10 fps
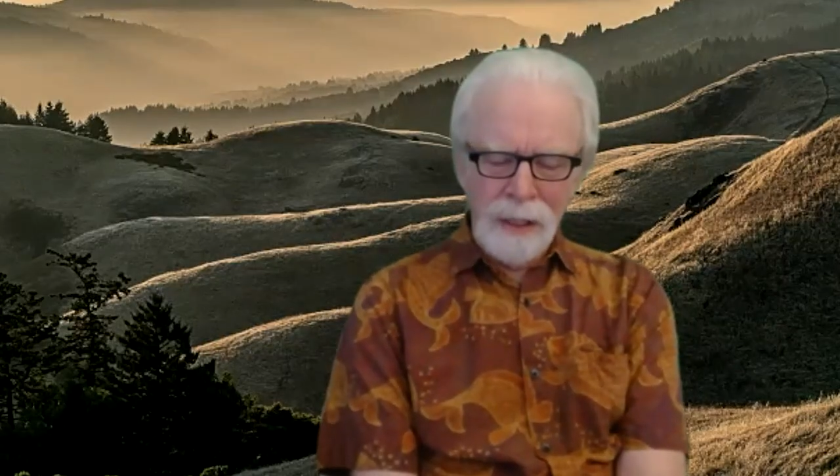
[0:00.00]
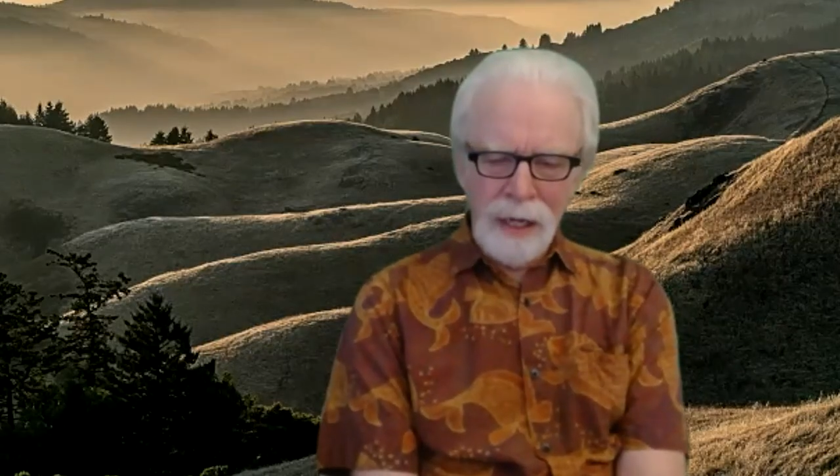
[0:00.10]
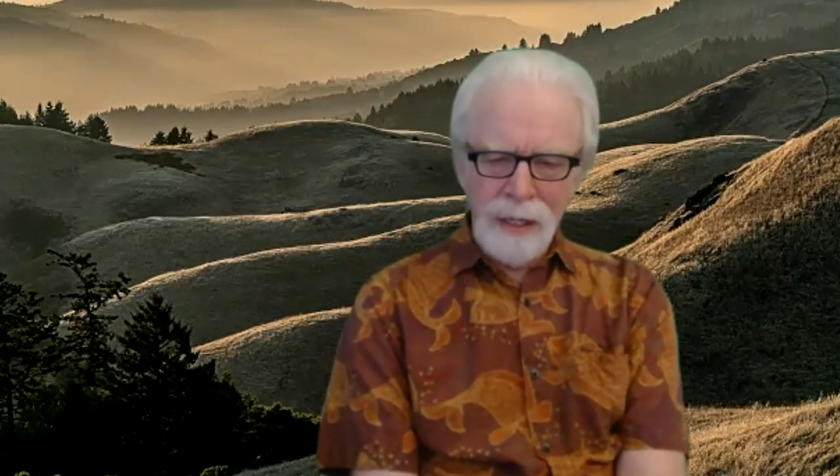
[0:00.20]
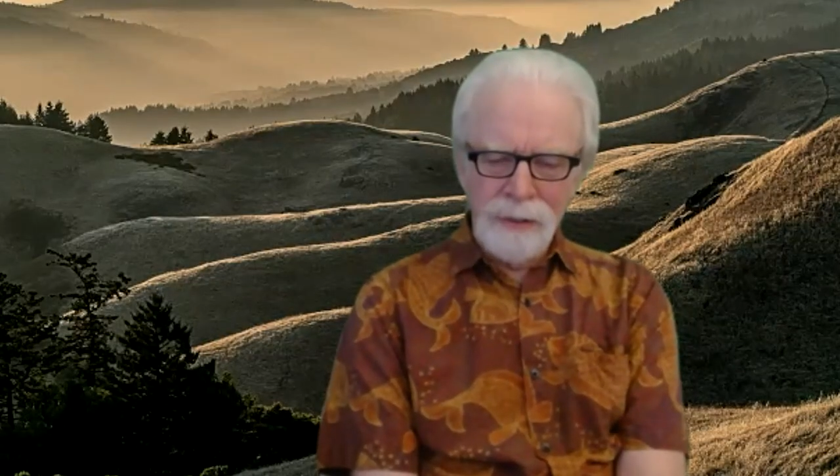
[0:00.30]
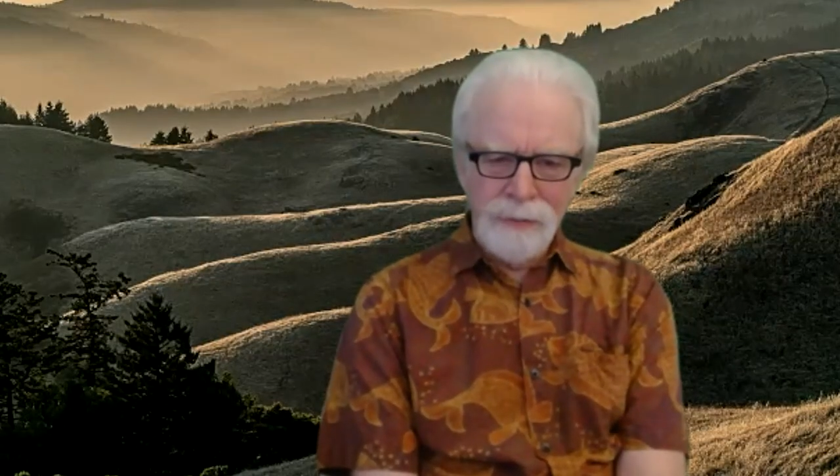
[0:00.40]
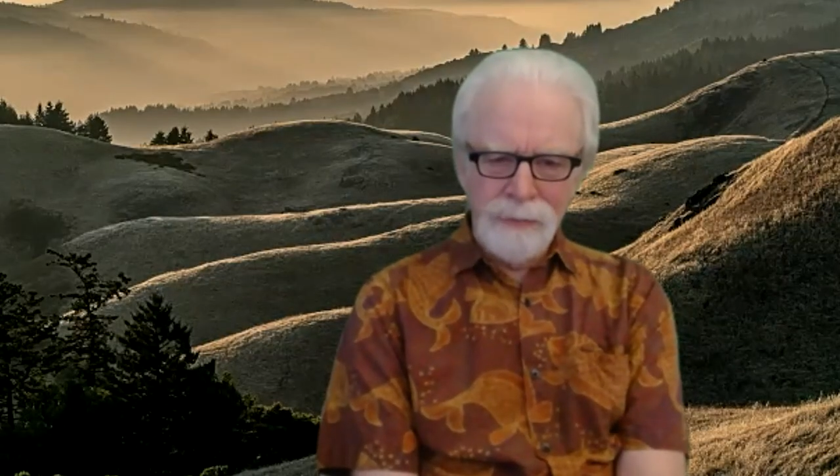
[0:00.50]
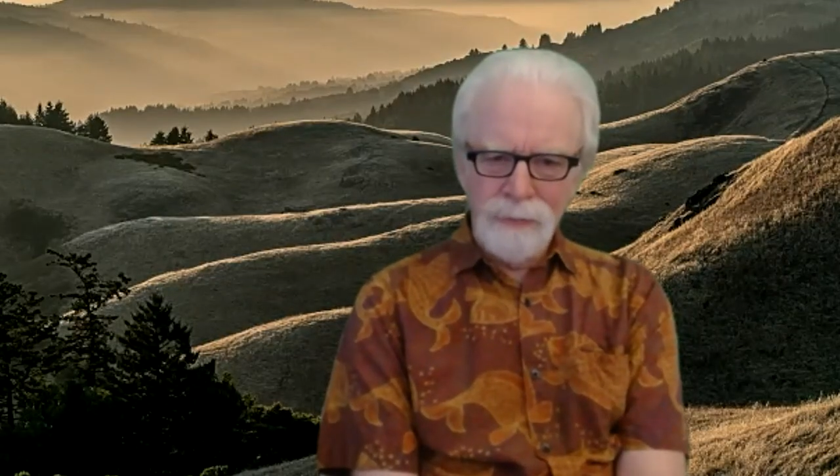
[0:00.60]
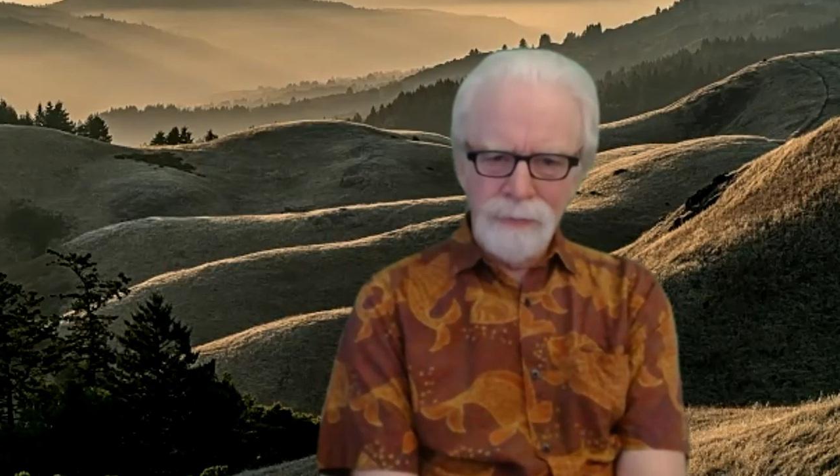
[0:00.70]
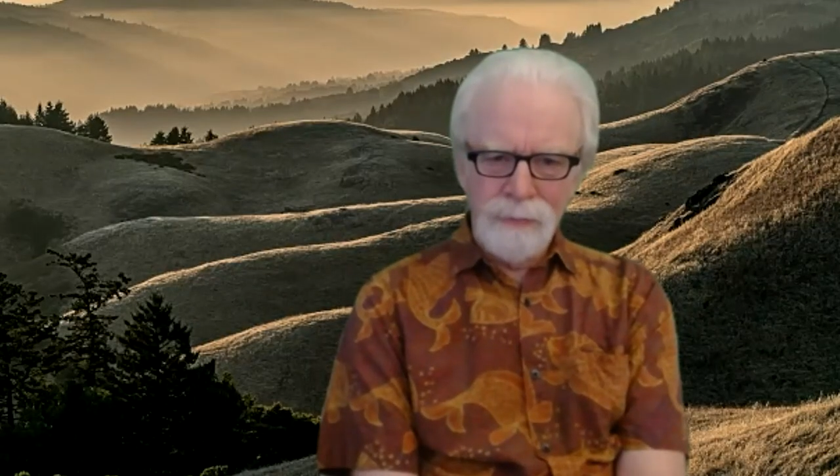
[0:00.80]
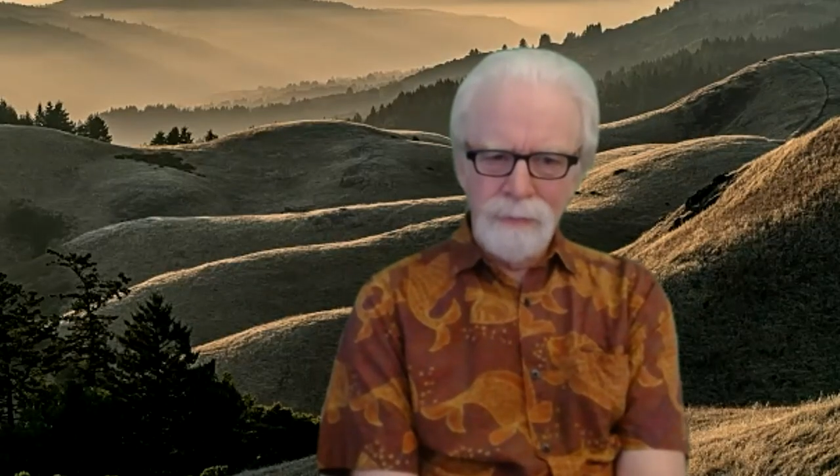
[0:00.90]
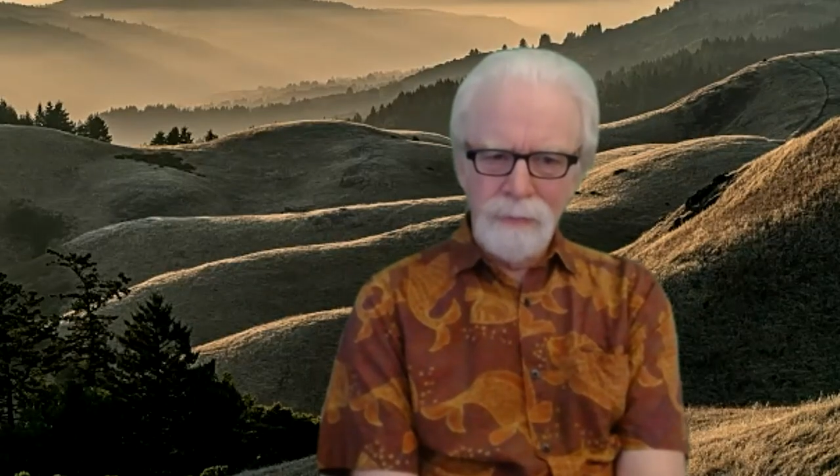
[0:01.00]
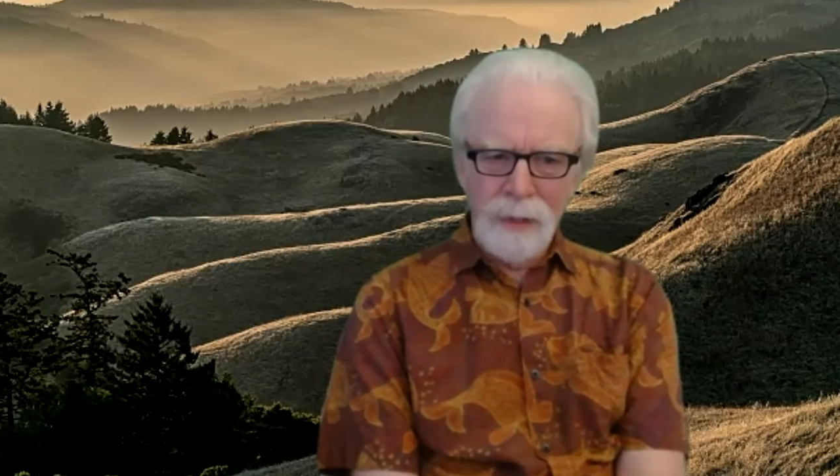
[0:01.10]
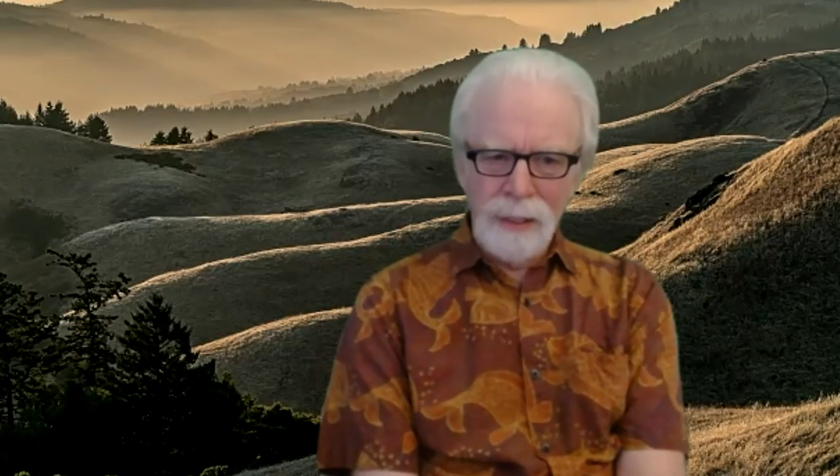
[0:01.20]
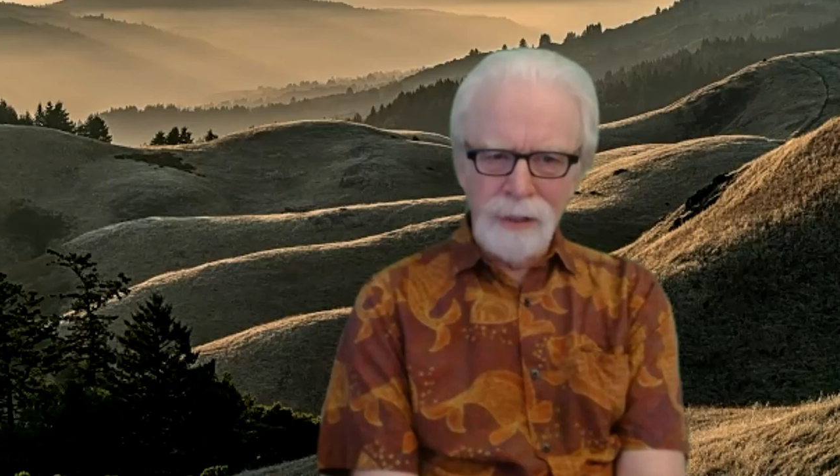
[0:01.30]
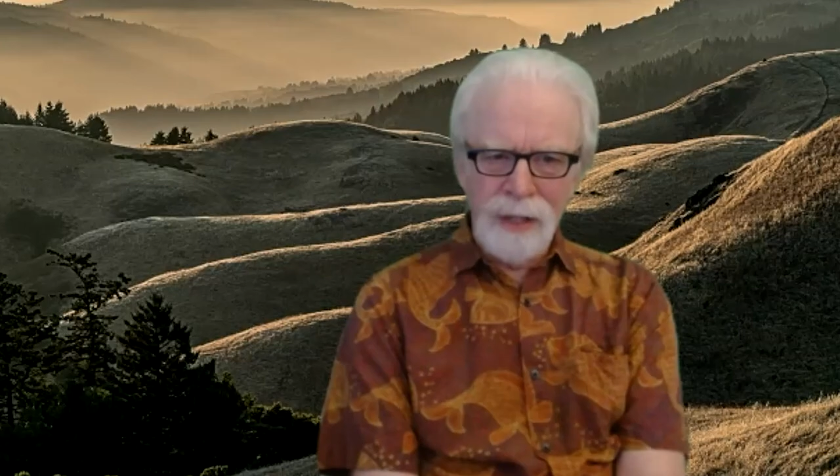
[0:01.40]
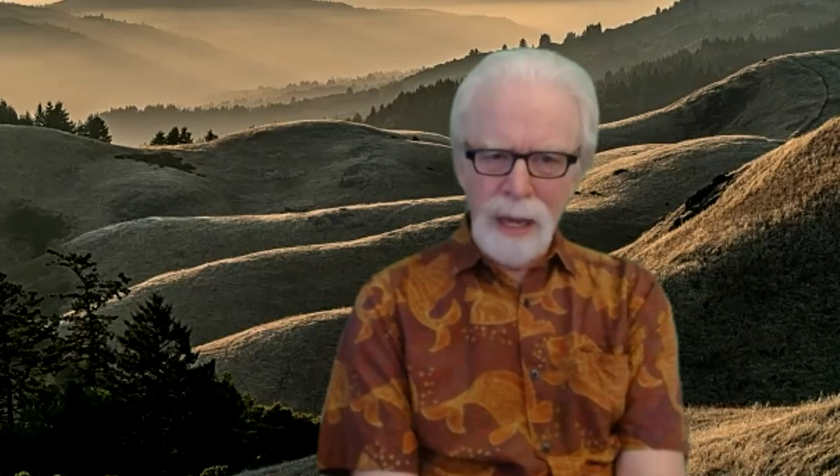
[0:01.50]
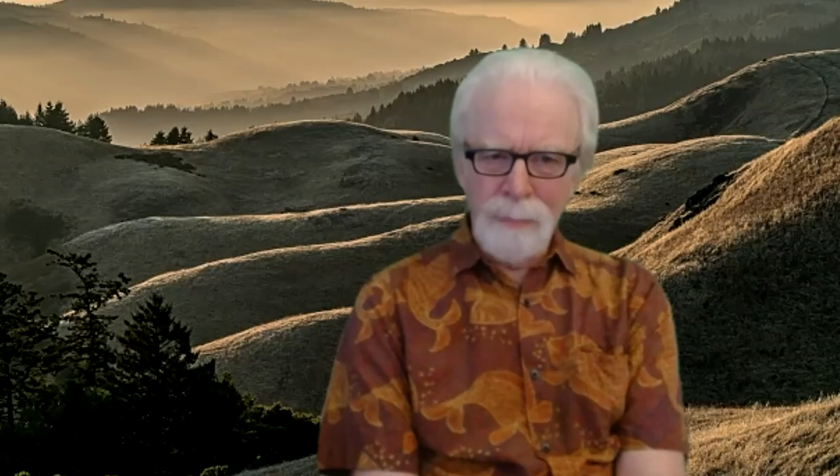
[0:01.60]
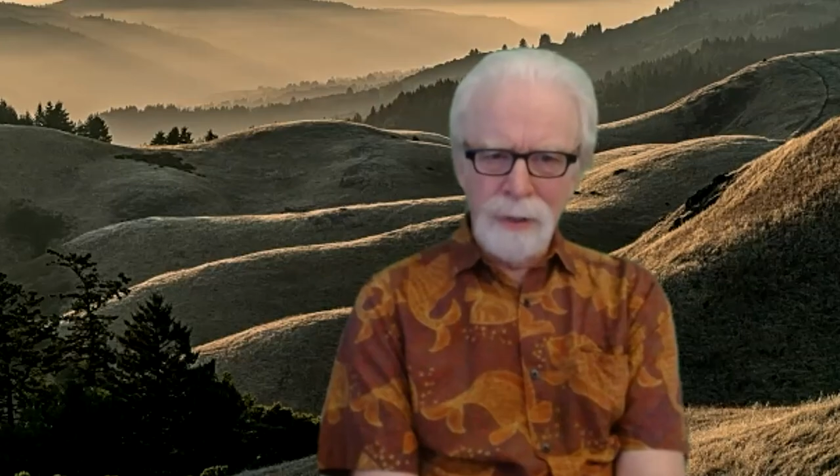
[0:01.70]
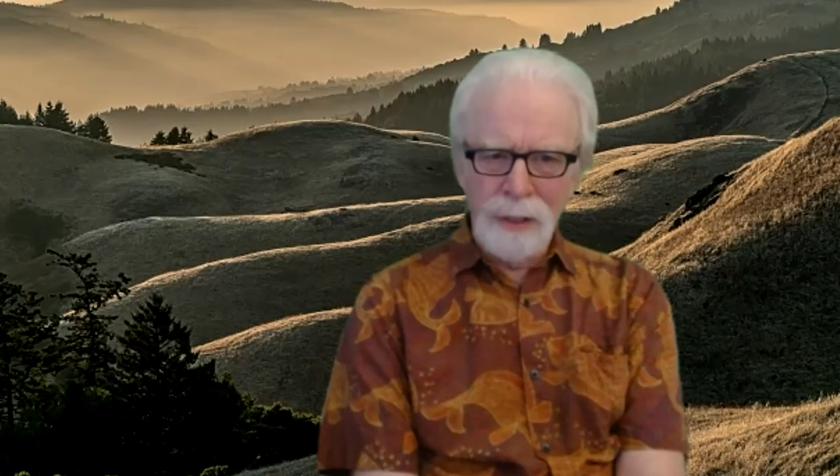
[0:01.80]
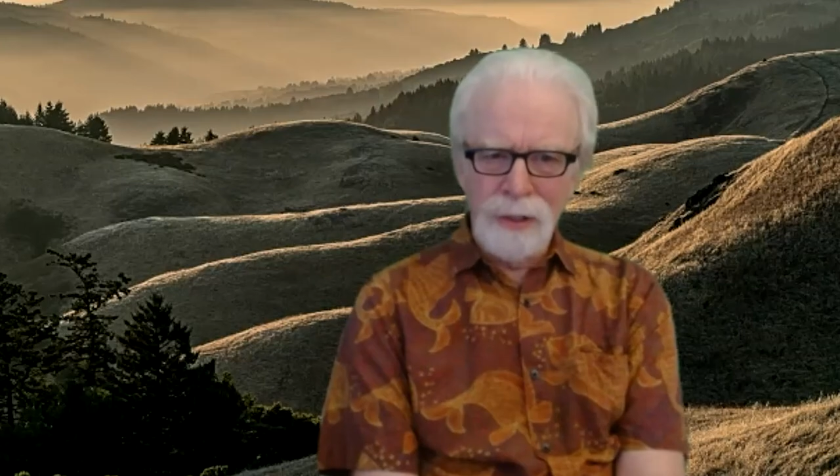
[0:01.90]
I just
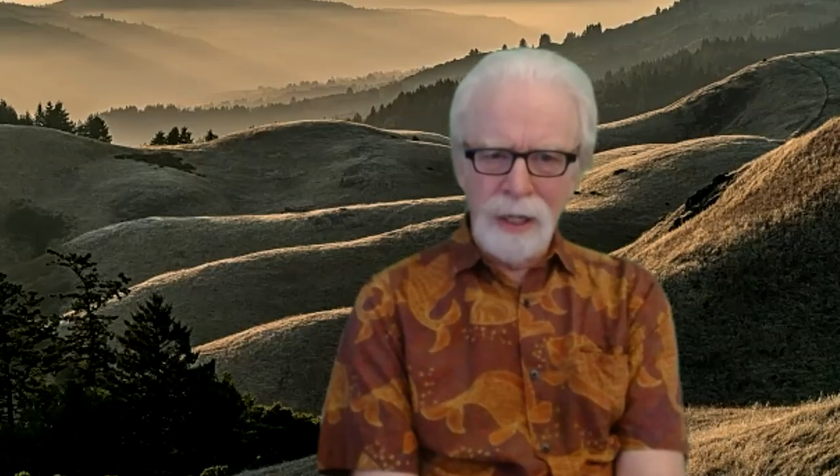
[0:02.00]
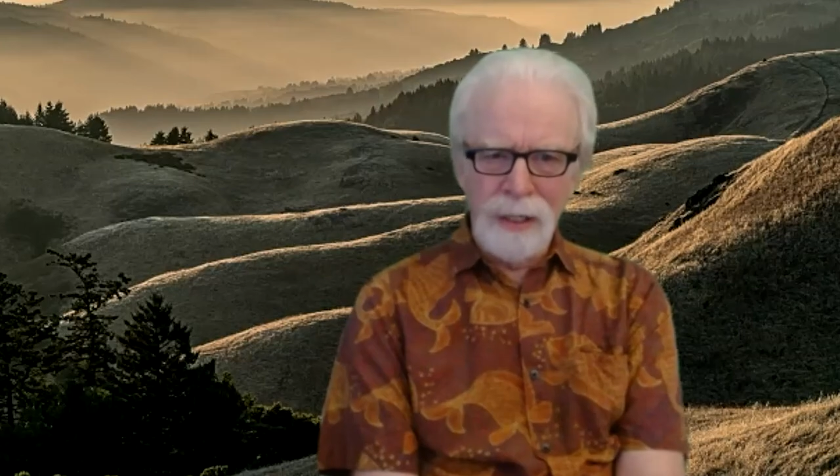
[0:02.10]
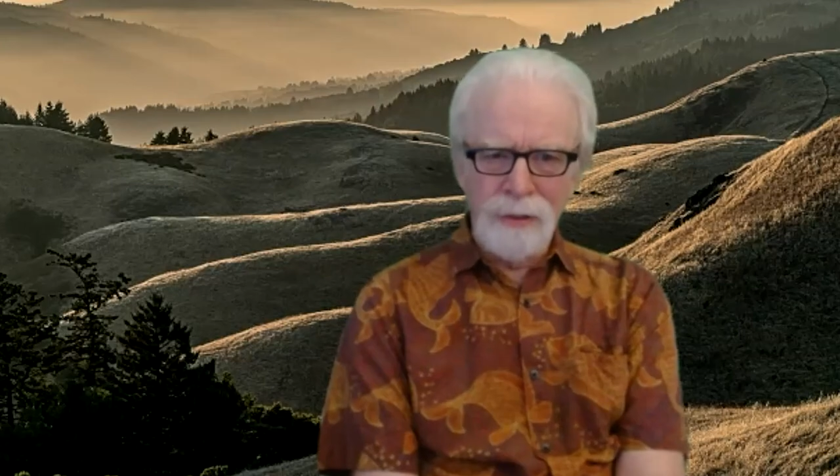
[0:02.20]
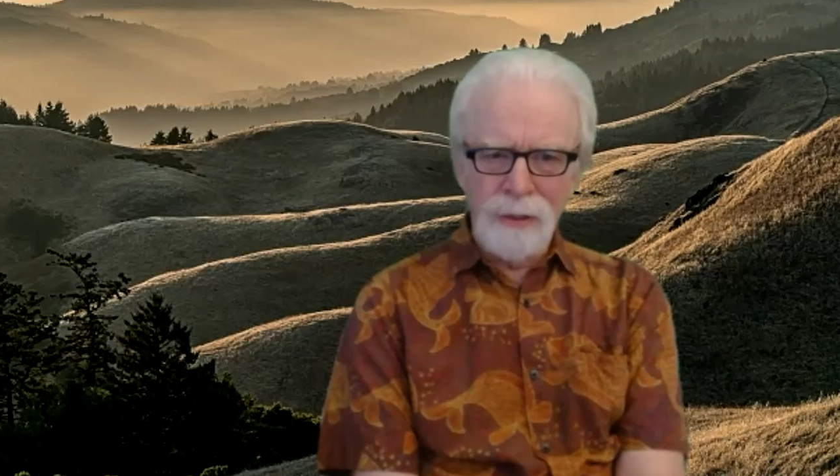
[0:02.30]
happily changed